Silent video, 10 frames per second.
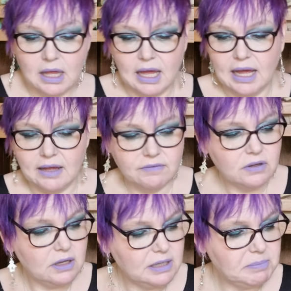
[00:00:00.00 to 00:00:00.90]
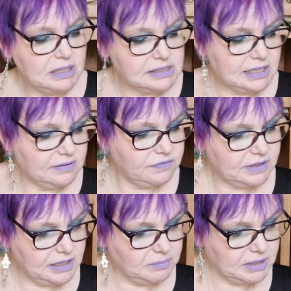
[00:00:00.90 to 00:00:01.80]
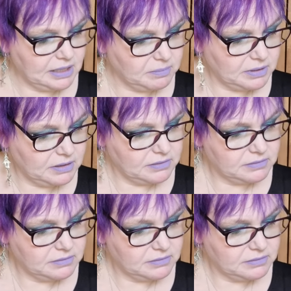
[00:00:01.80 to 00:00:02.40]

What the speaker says: I haven't got any Beltane fire paper.